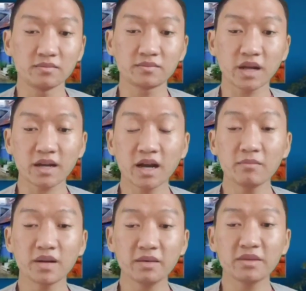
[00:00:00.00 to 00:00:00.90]
I can't
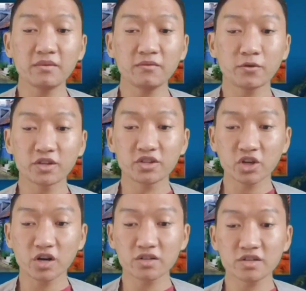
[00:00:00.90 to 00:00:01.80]
blame them for the
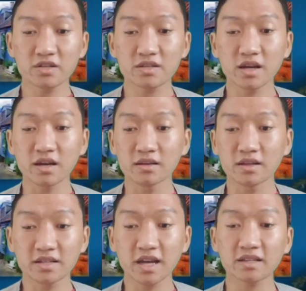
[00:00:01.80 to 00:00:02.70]
charges,
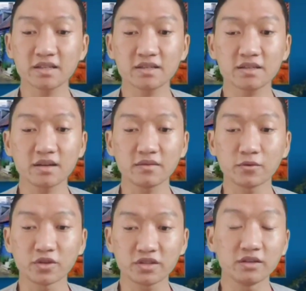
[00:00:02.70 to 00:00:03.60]
the taxes
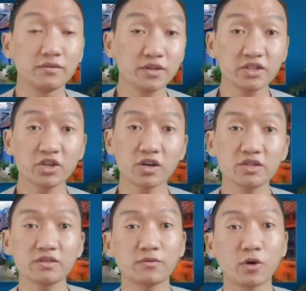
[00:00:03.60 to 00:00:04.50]
for the delivery
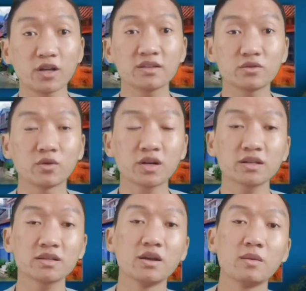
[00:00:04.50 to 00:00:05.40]
charges for other
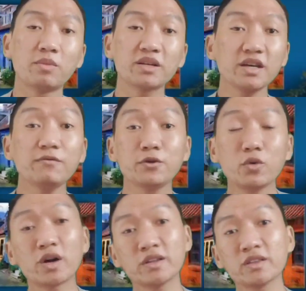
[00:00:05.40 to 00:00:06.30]
Dongkaks. But if you
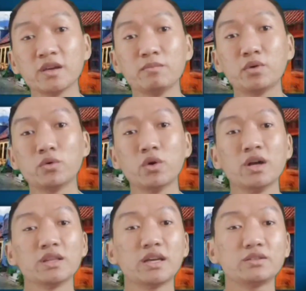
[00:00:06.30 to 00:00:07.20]
are in Thimphu,
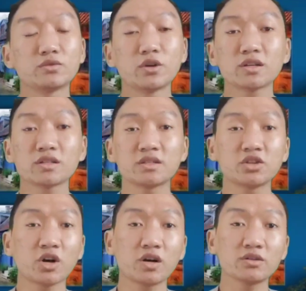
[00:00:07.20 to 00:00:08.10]
they do not
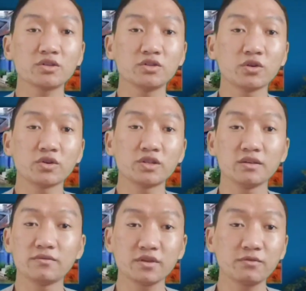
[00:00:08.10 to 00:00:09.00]
charge your
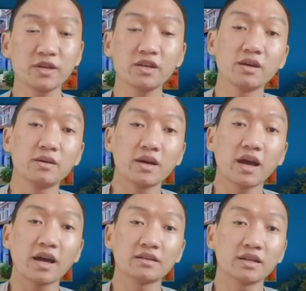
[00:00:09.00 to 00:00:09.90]
delivery fee
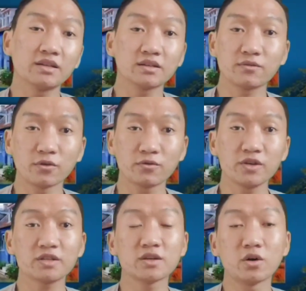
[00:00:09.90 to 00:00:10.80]
and it is for
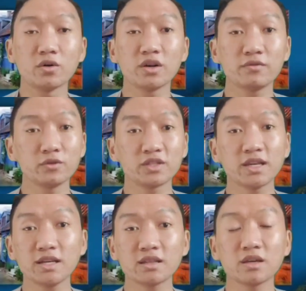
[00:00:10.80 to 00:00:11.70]
free. So if you
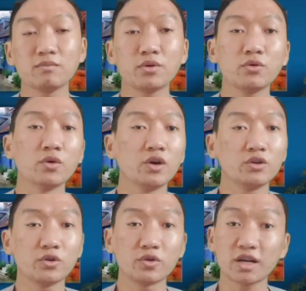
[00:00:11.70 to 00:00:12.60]
stay in Thimphu,
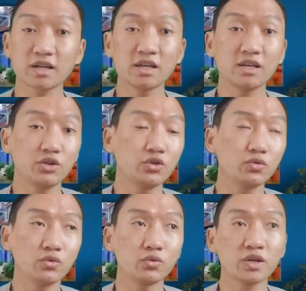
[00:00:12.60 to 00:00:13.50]
you're lucky,
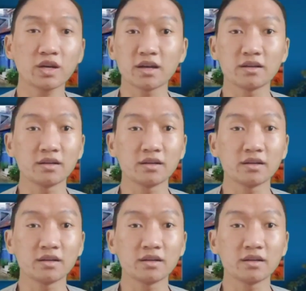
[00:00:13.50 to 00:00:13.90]
you can